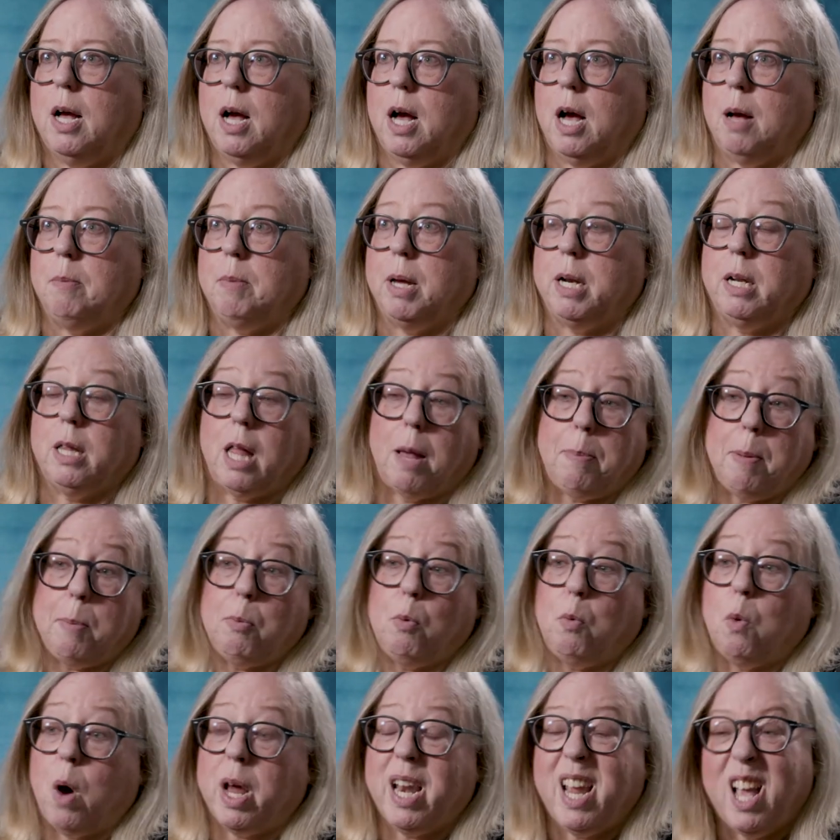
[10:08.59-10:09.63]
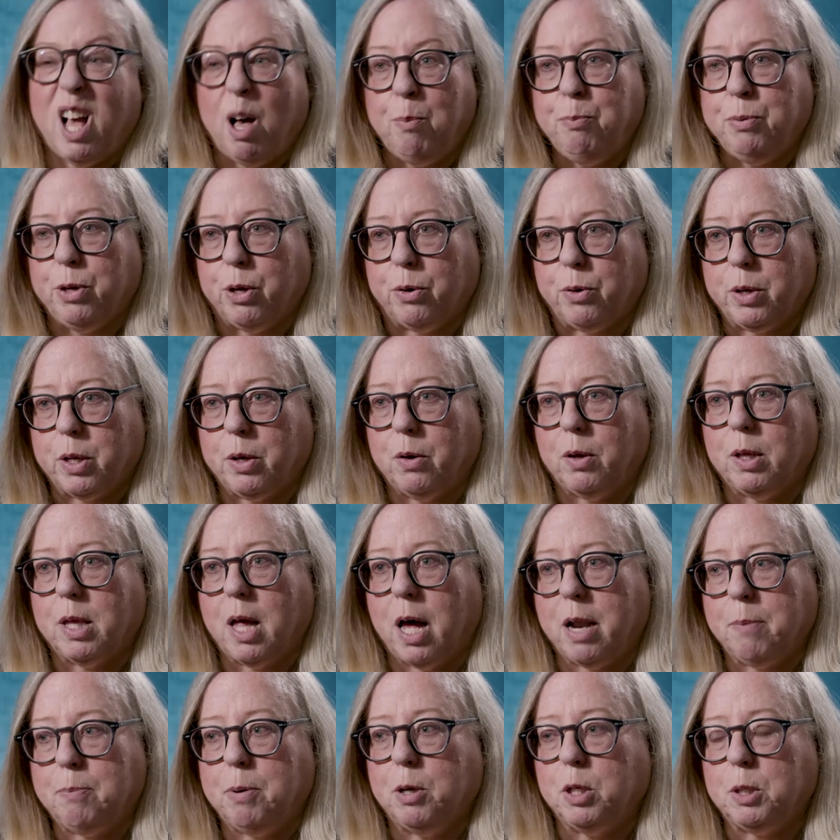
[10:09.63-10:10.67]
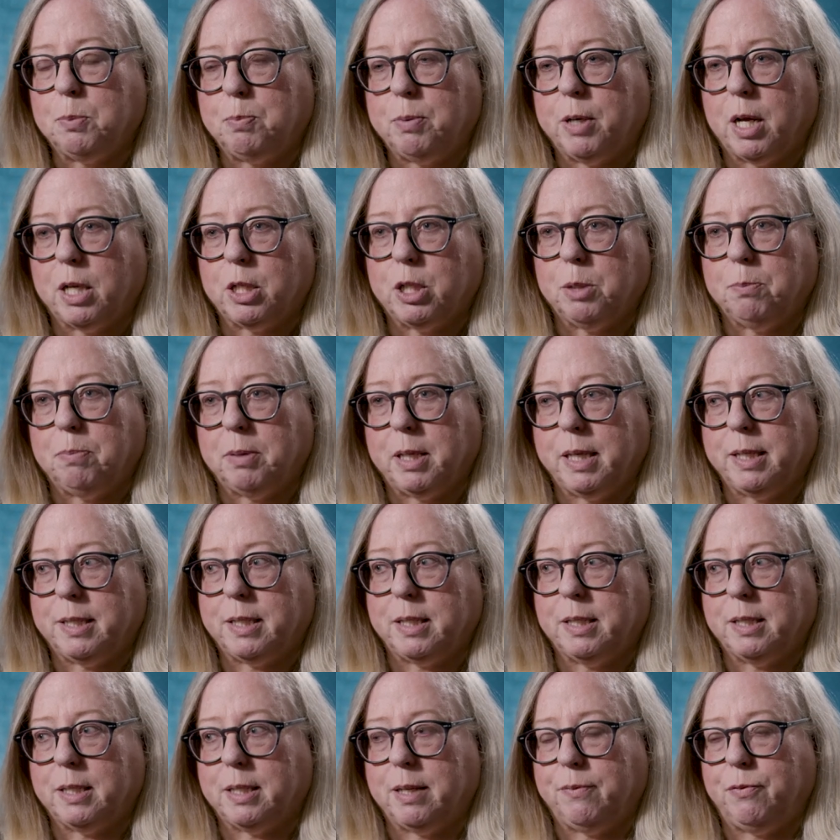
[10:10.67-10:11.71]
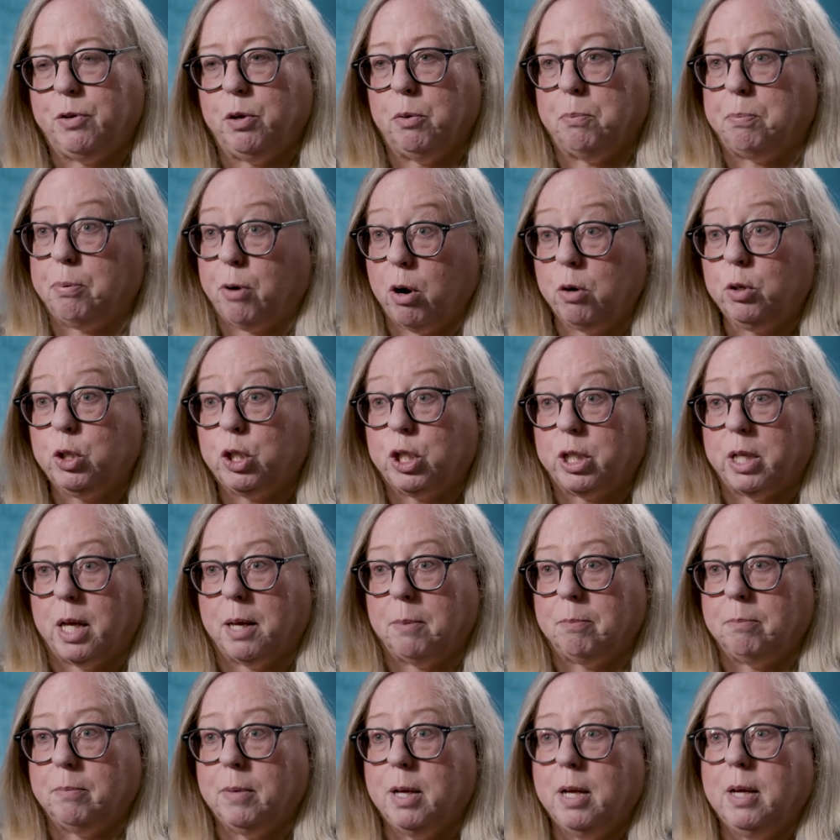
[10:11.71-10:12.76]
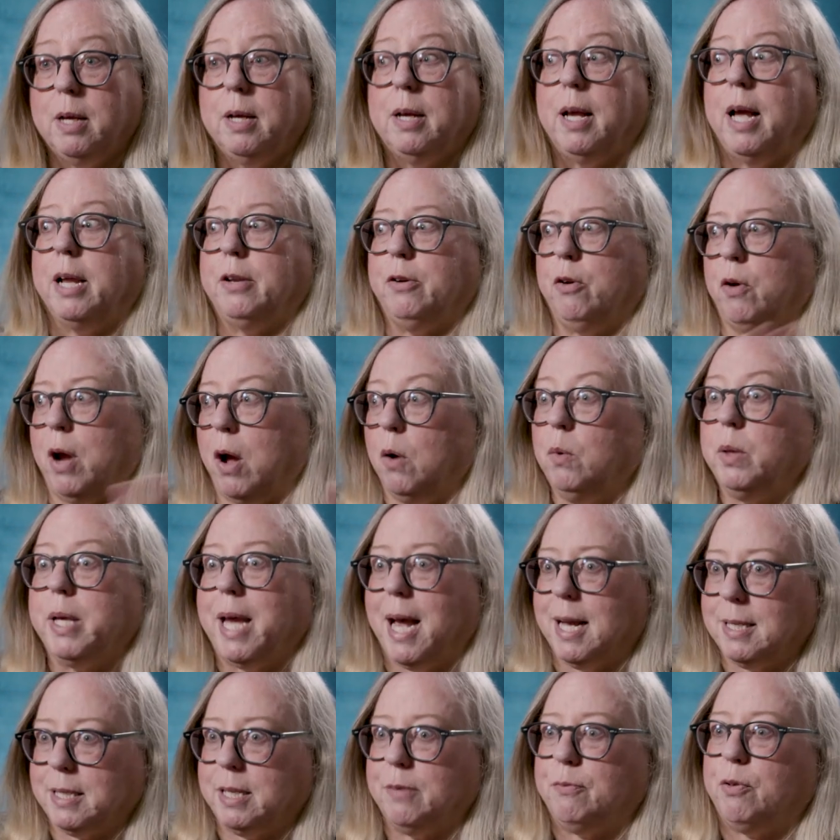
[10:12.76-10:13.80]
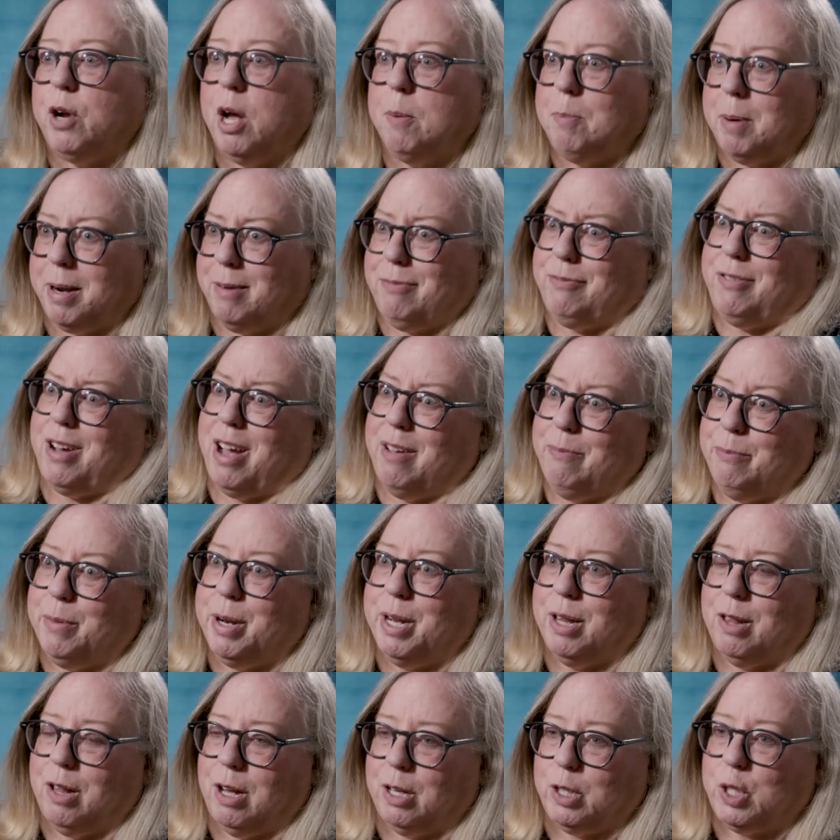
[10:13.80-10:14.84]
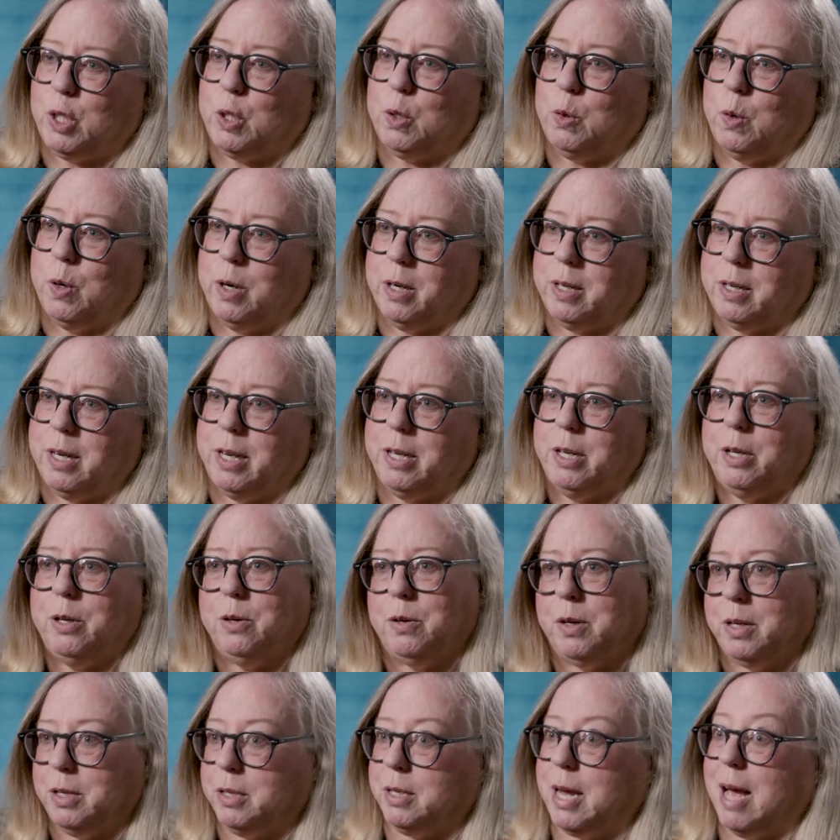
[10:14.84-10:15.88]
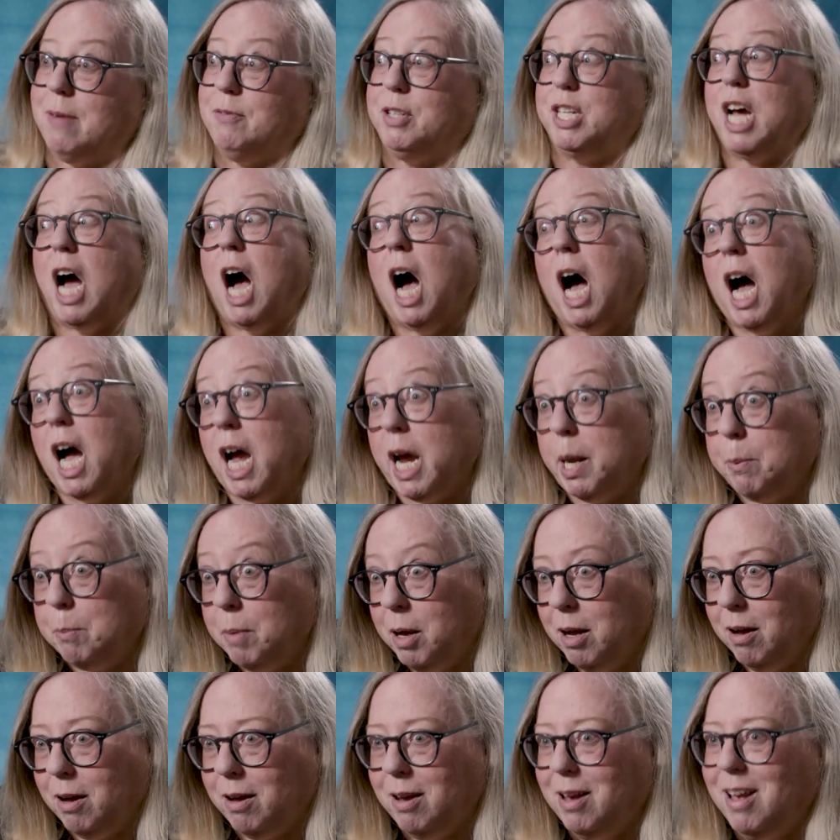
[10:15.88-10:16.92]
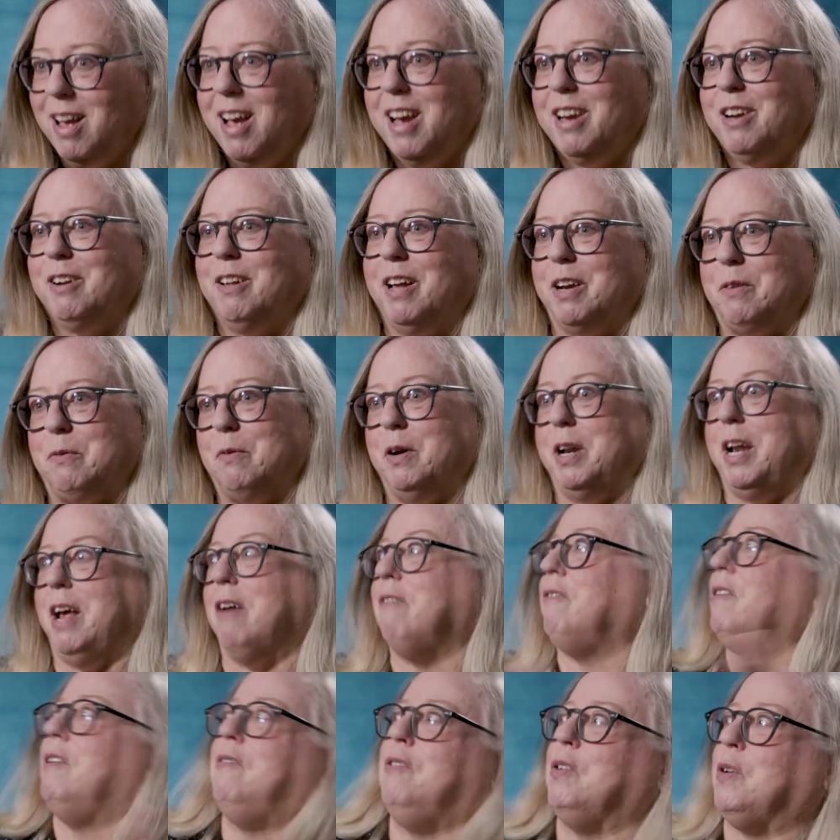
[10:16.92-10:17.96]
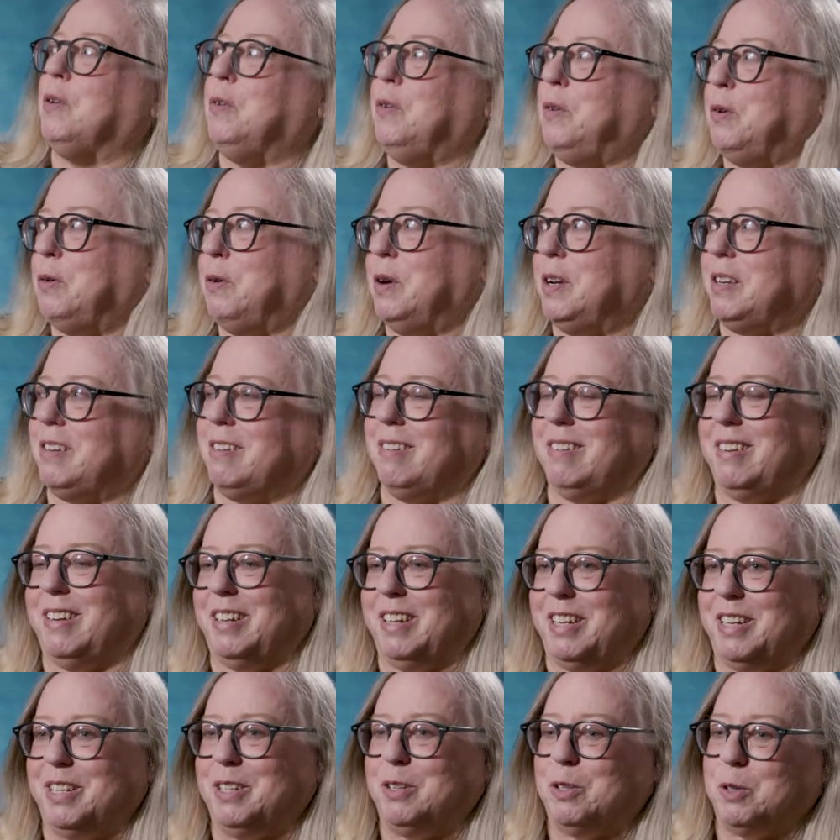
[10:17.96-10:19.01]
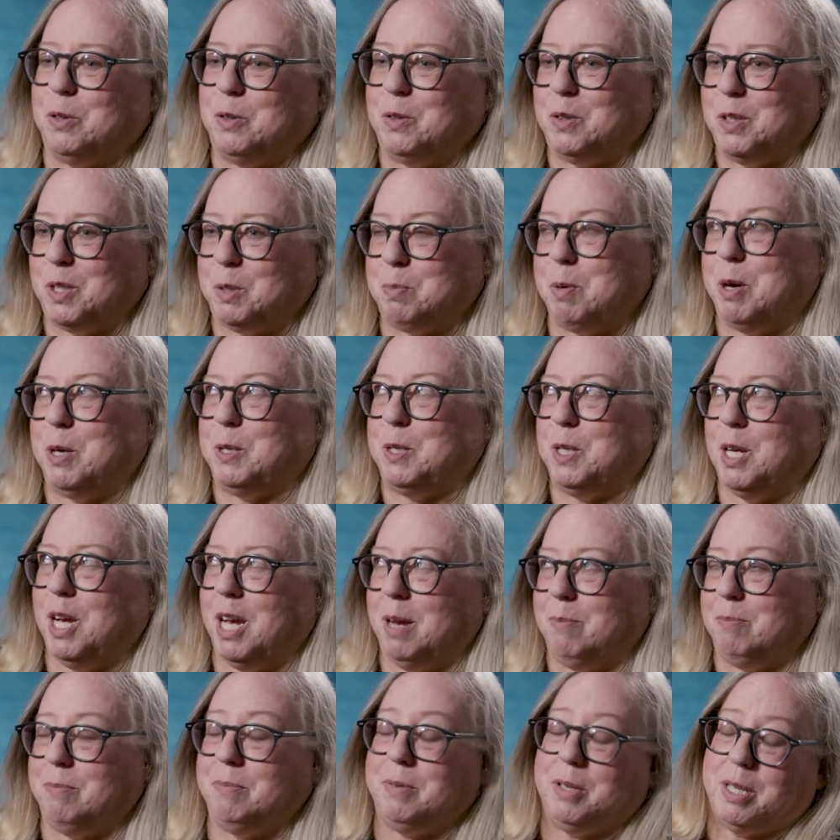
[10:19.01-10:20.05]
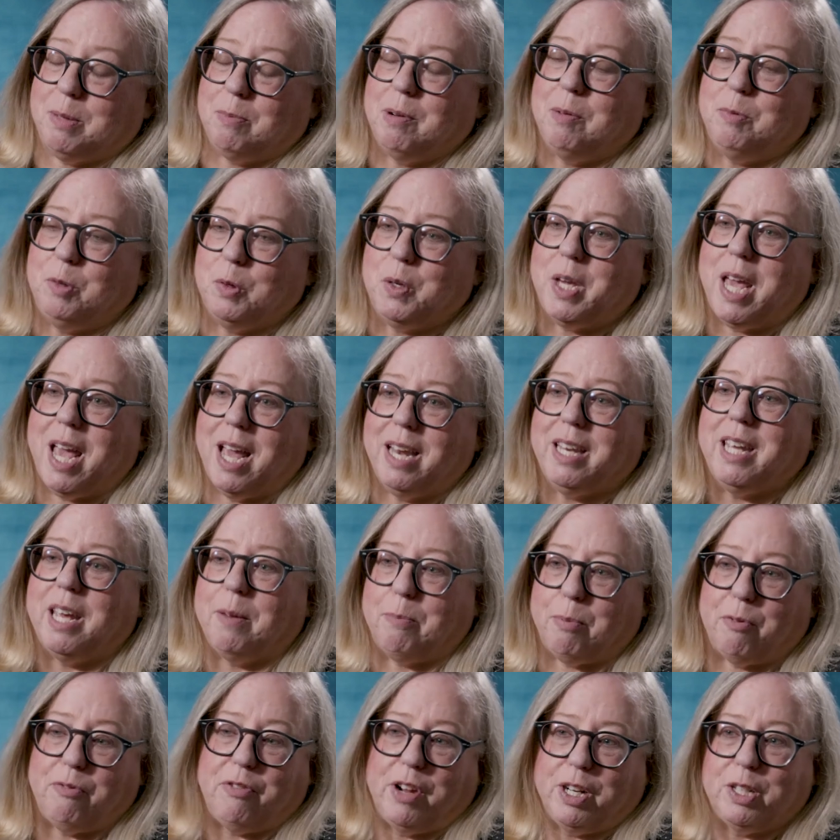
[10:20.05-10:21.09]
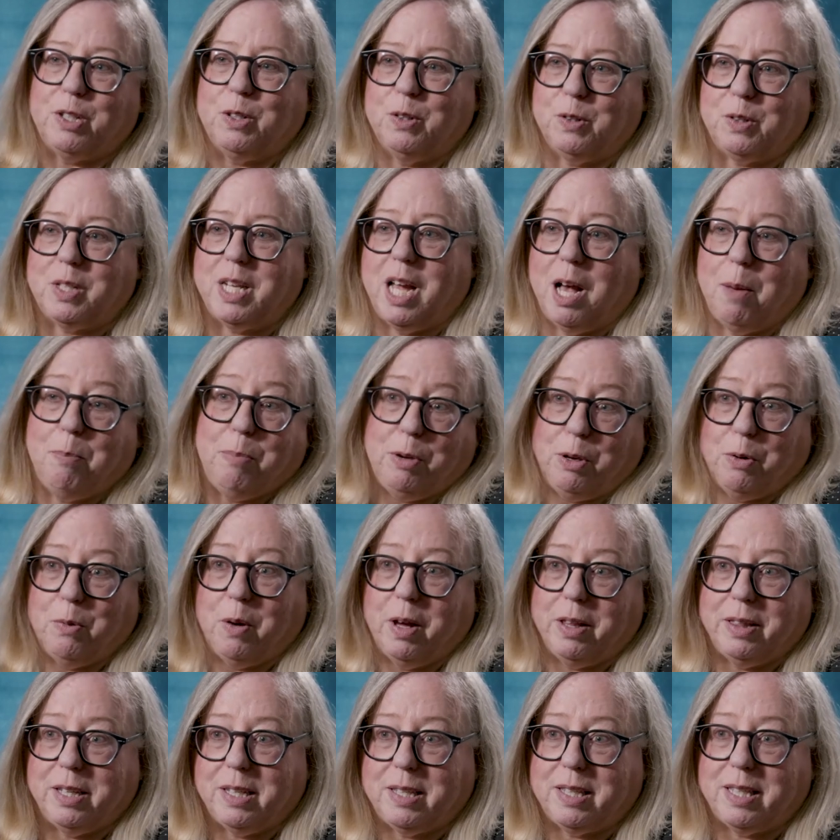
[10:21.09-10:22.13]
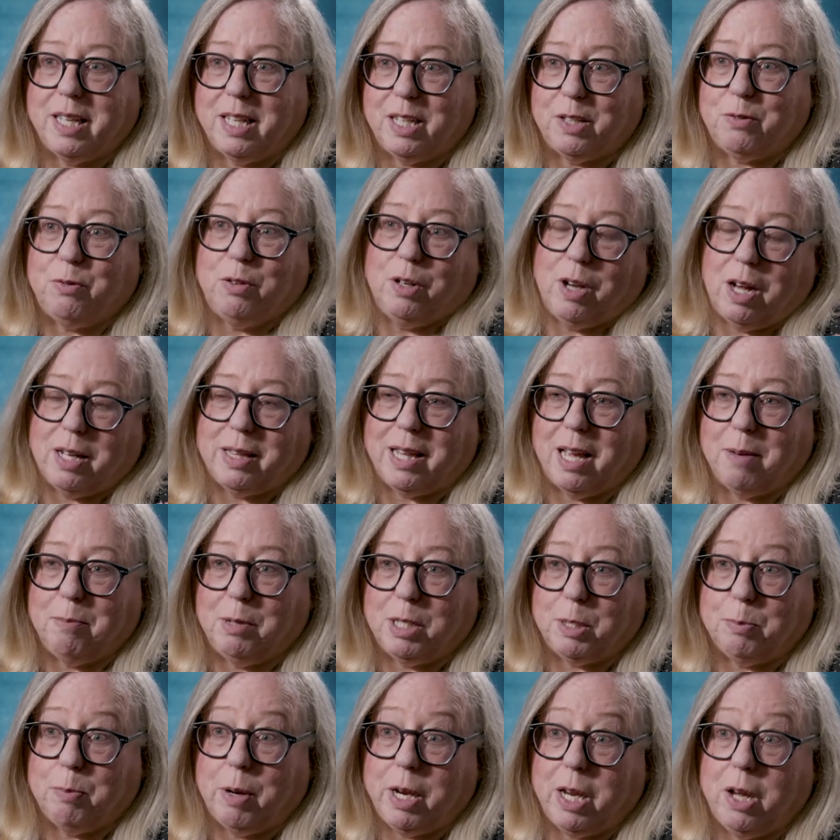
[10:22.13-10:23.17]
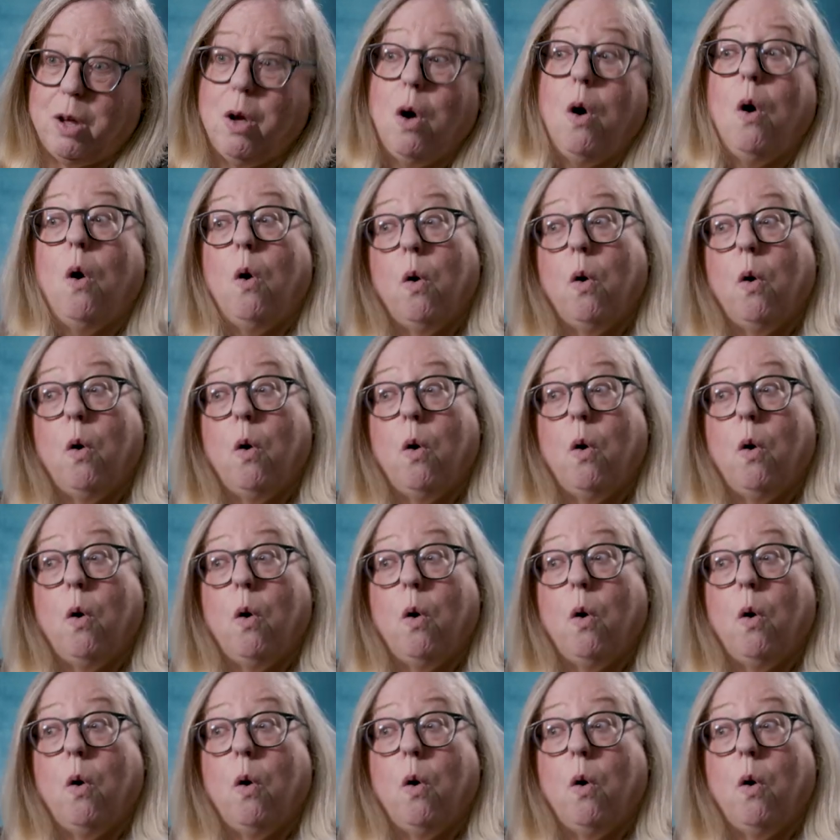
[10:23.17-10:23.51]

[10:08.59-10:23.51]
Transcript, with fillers: Um, and a lot of people want to help you. You know, a lot of post production places, if you approach them and you're only asking for help on a five minute long short and you have time, you're like, whenever, if you can do it in your spare time, sometimes you can get professionals to help you on these things for not that much money.